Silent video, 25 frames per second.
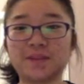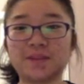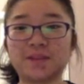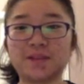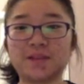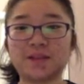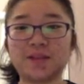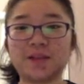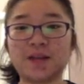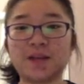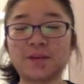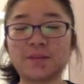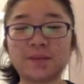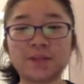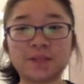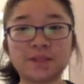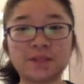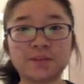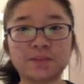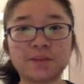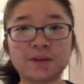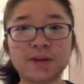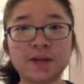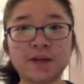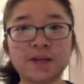Am I
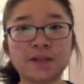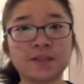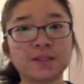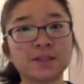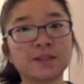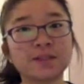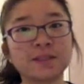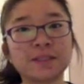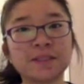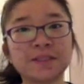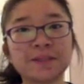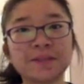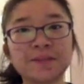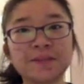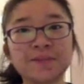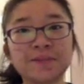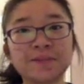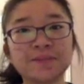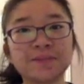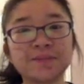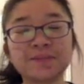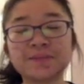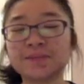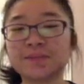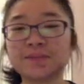surprised?
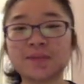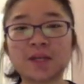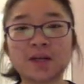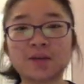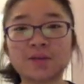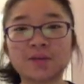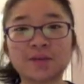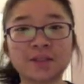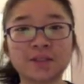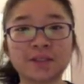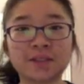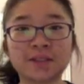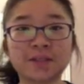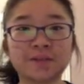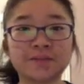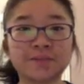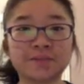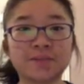Not really.